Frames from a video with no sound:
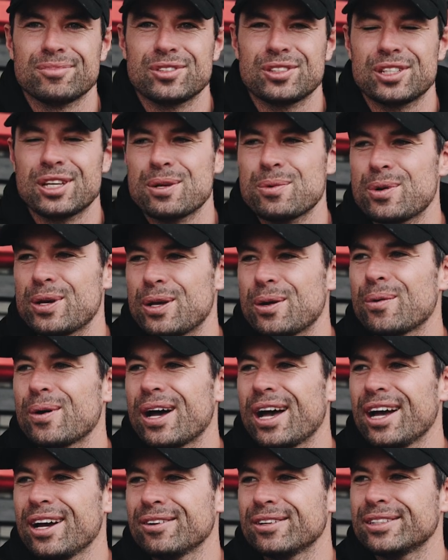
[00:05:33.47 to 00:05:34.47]
see where you
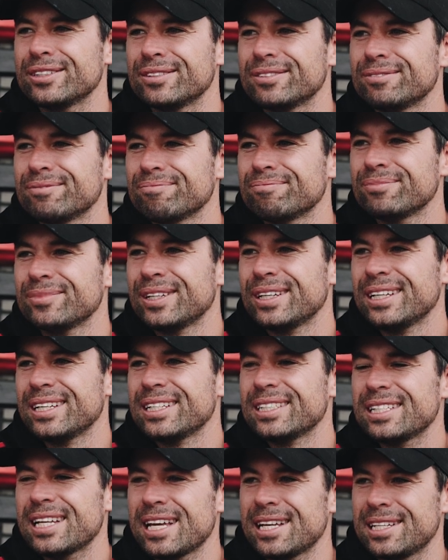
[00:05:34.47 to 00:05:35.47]
are and
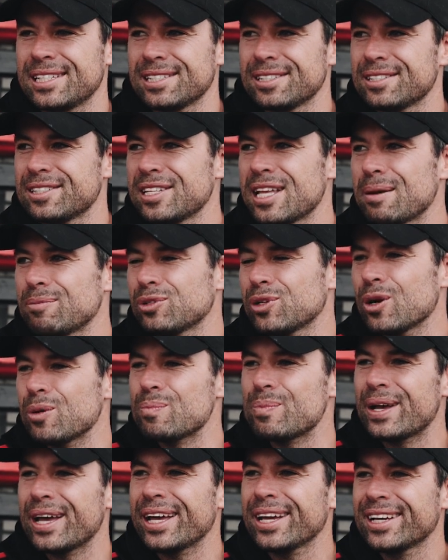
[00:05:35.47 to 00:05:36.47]
take a
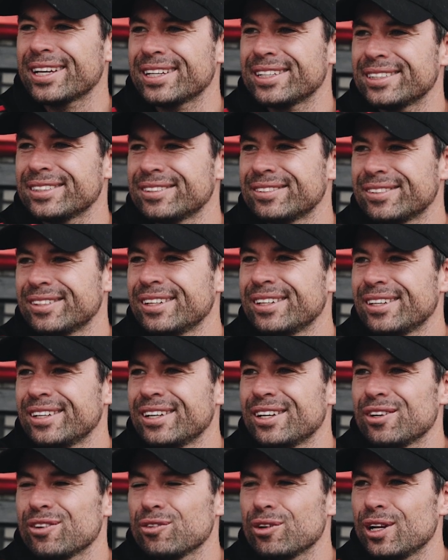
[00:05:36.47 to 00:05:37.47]
snapshot back and
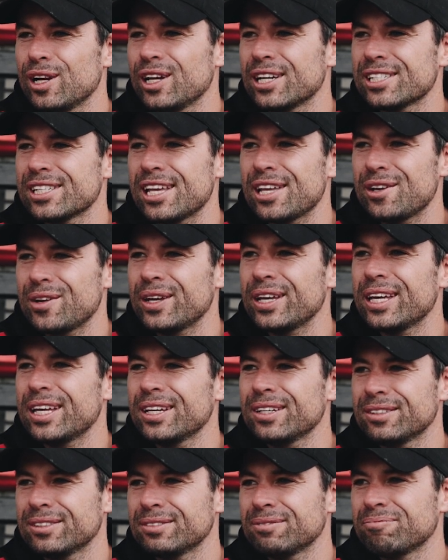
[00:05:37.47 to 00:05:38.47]
realise that you're
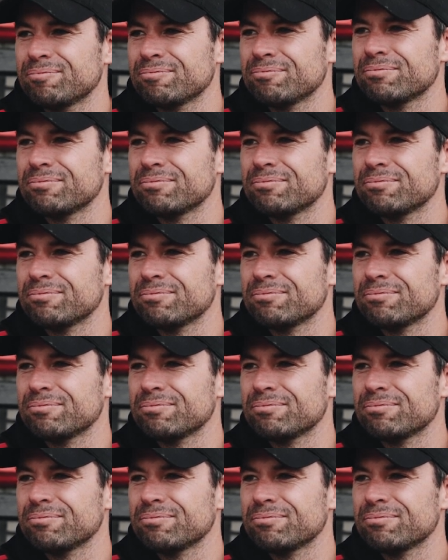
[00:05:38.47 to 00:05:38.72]
here. And